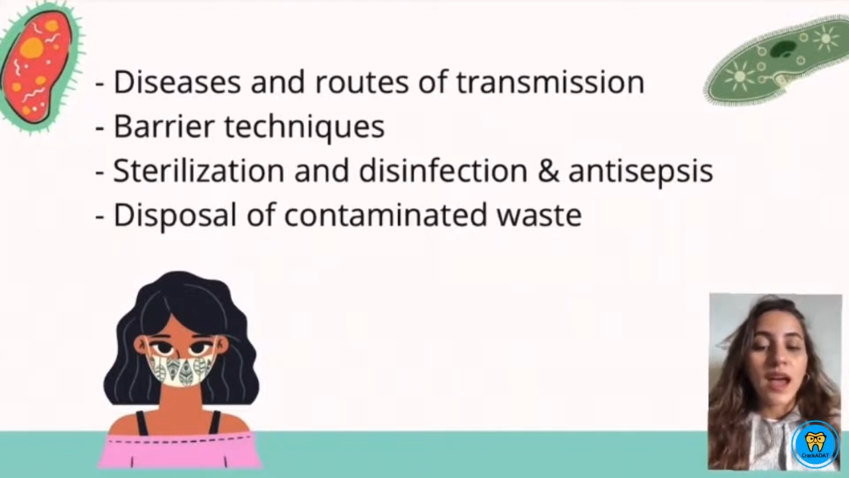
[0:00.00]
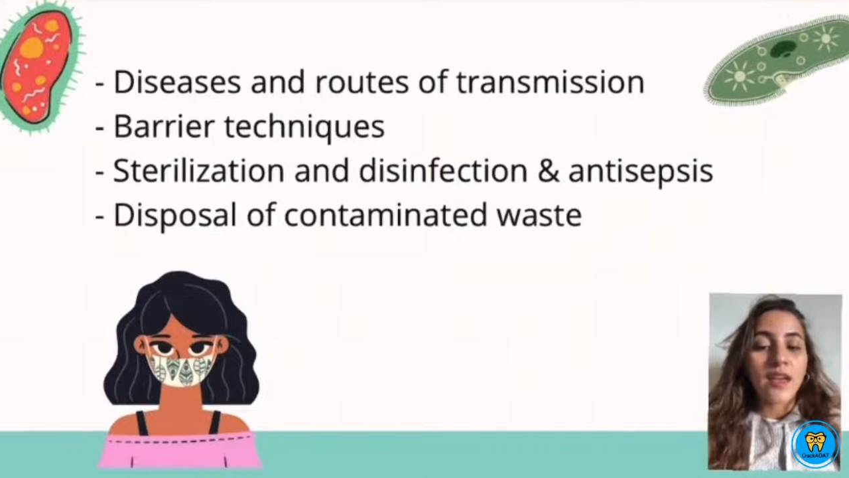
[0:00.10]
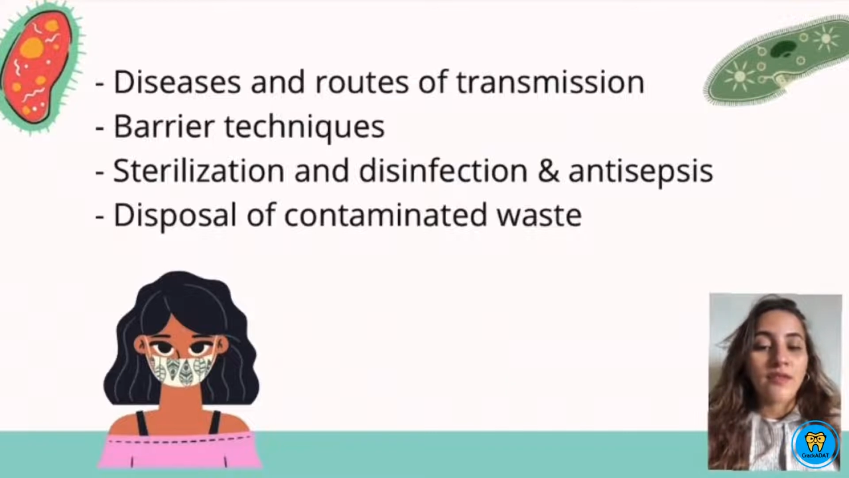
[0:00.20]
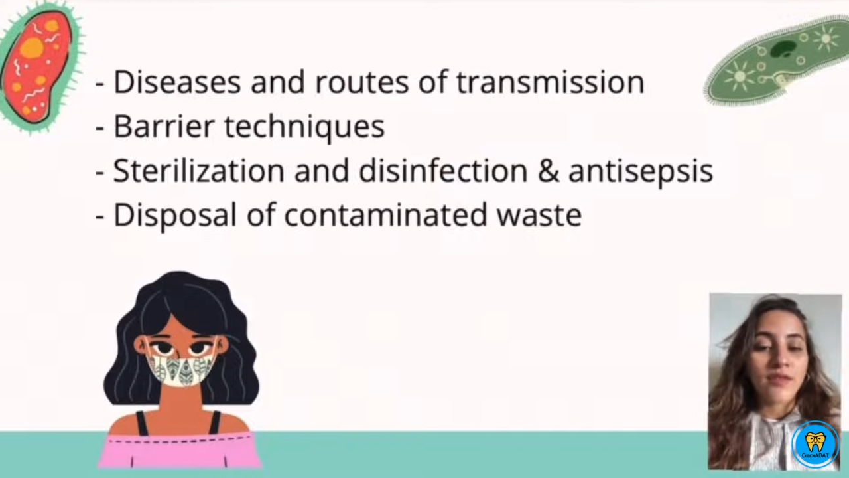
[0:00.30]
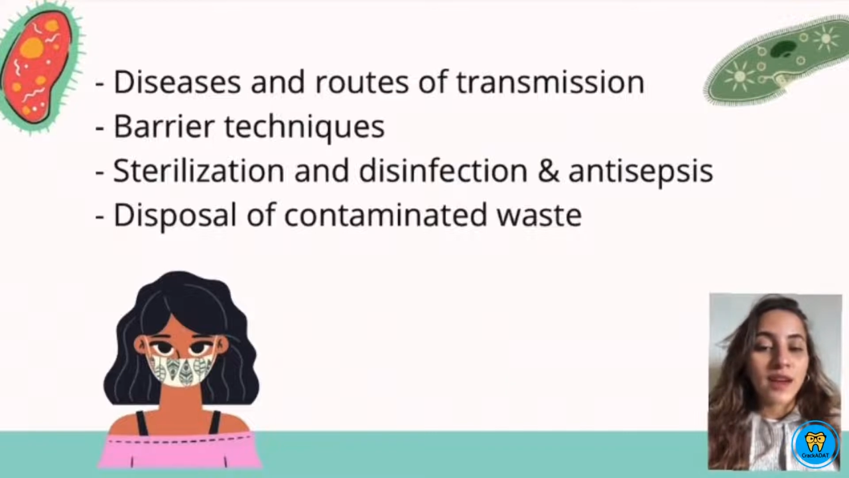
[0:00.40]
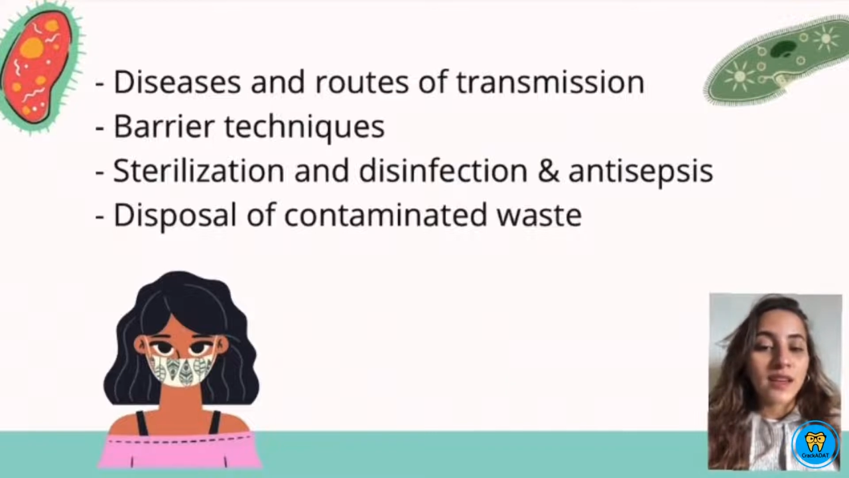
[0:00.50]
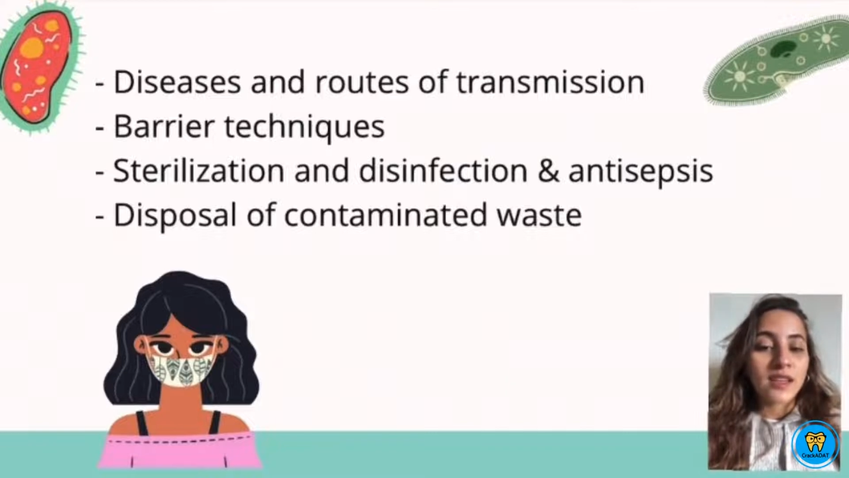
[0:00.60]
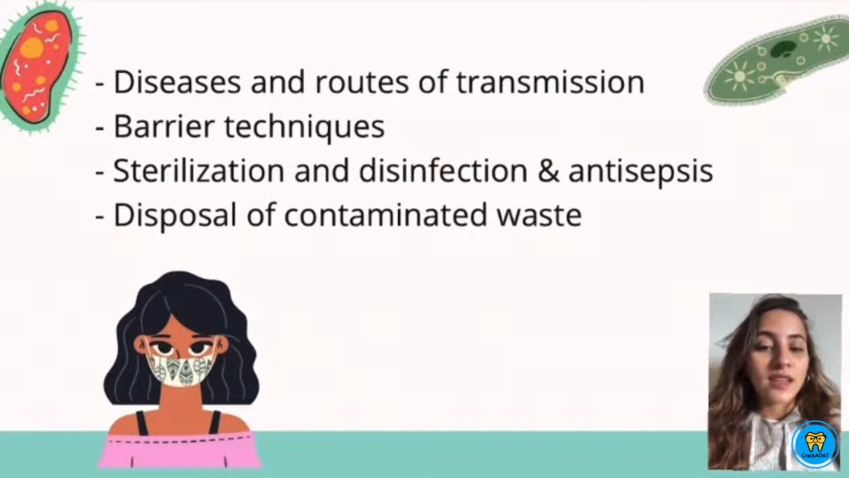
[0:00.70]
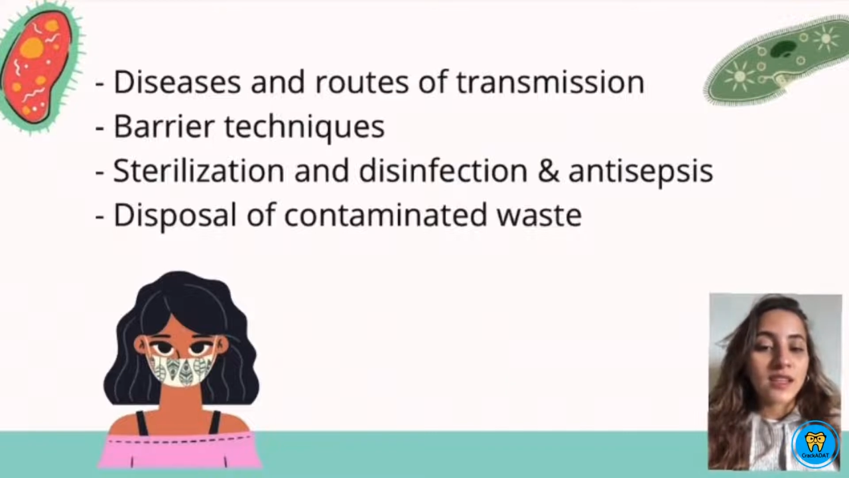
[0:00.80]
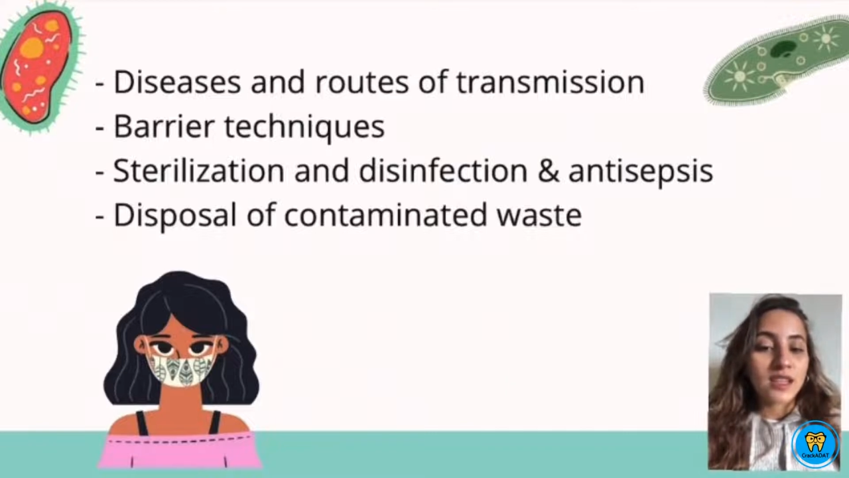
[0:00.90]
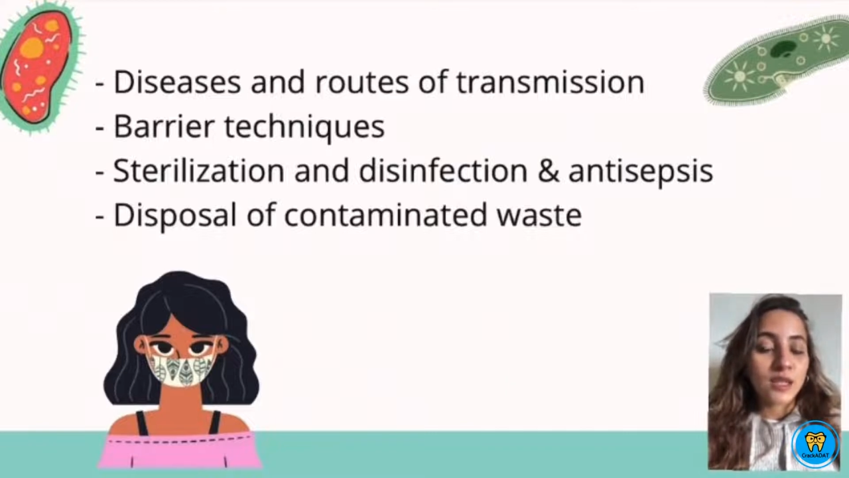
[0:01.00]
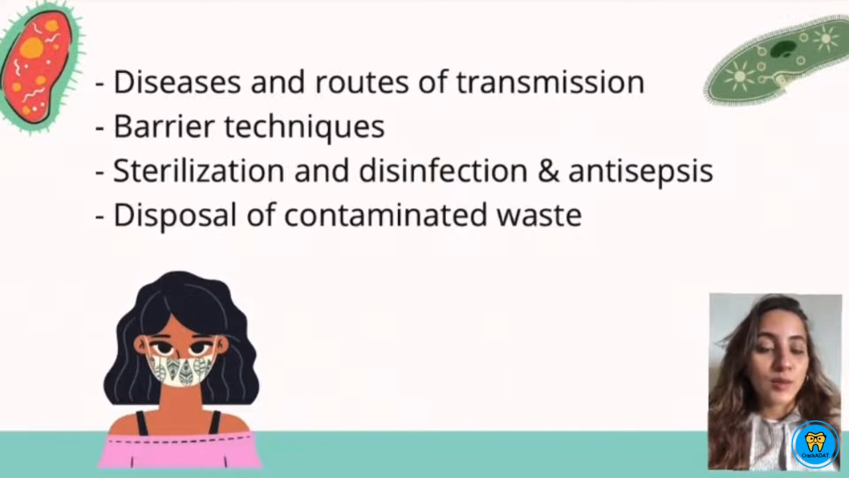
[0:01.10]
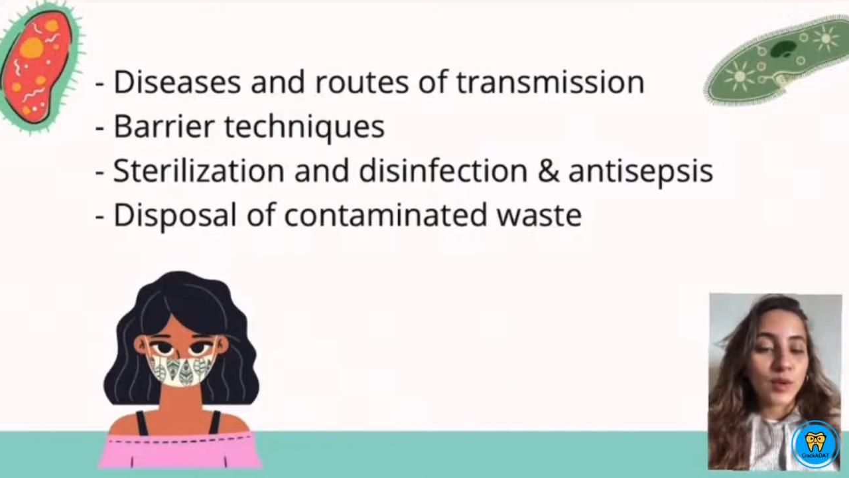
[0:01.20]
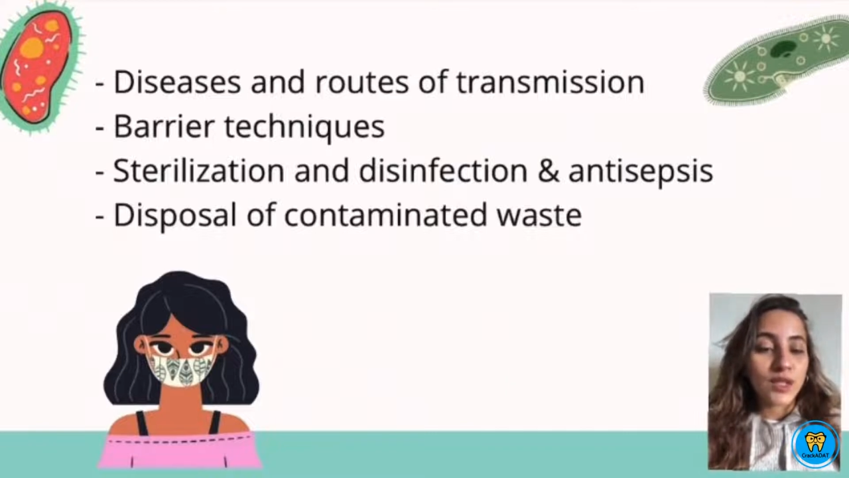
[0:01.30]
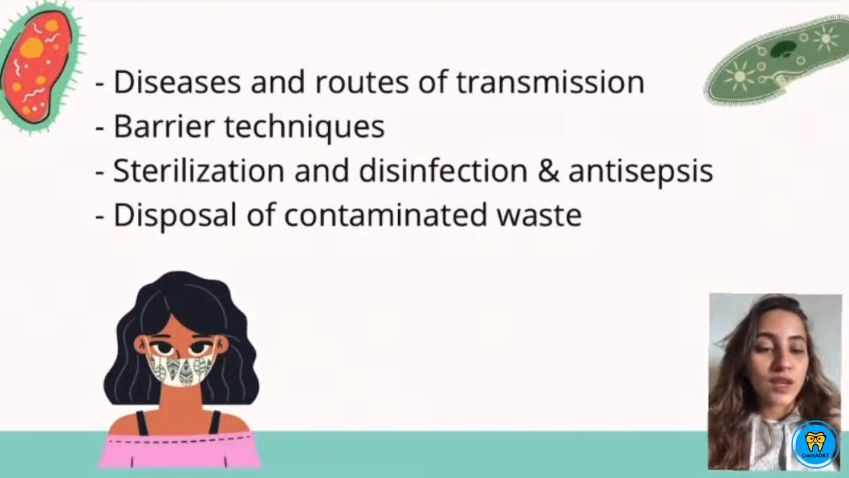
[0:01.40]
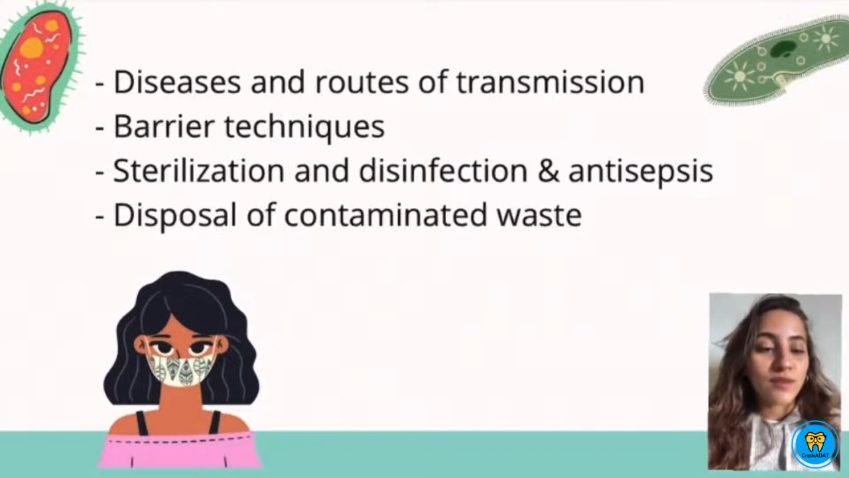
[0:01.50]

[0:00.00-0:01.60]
and finally the disposal